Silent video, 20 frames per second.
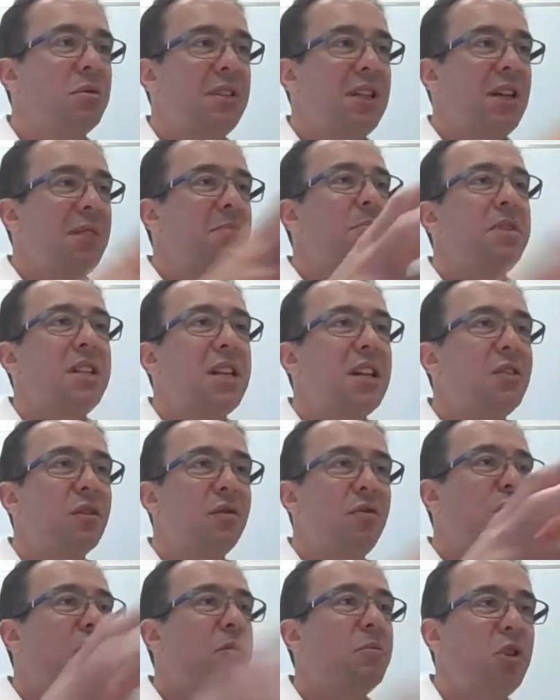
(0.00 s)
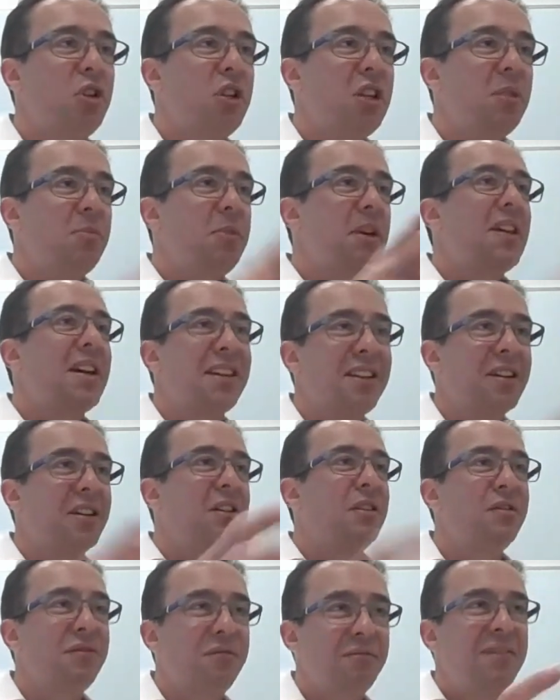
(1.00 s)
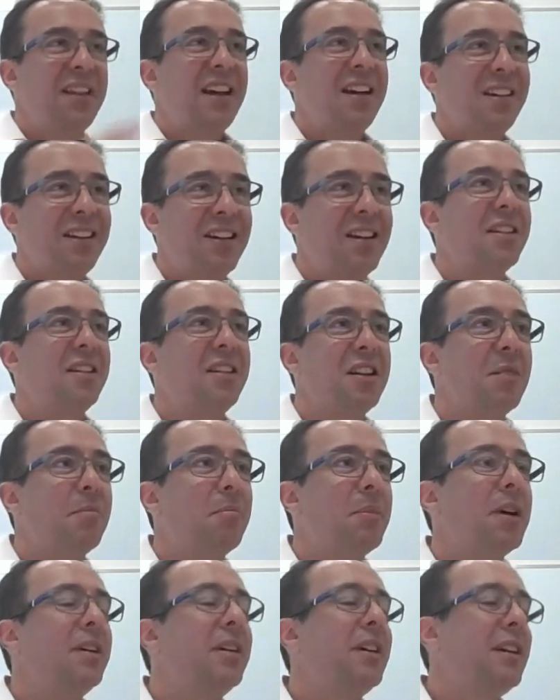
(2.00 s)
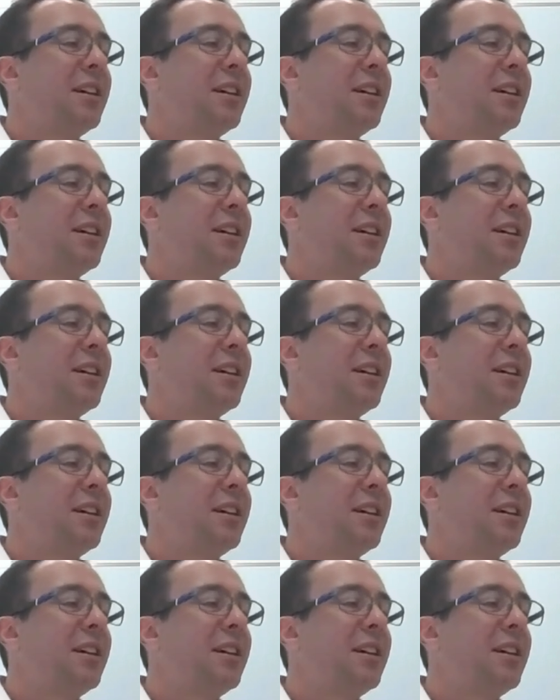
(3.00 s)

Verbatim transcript: ten percent of German GDP, that kind of that kind of number